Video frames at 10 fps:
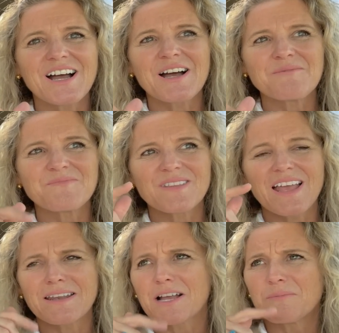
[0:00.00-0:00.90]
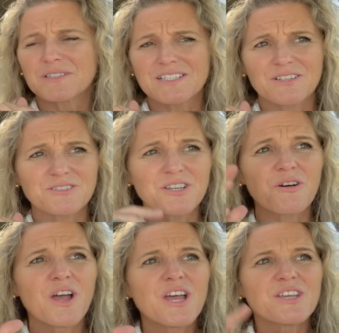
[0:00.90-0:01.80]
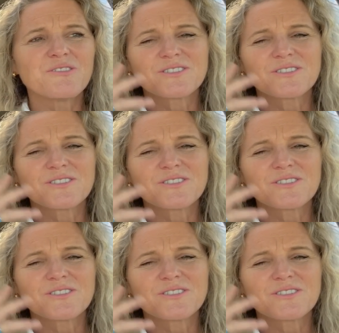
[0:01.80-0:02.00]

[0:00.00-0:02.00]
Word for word: um, and a couple days ago too, you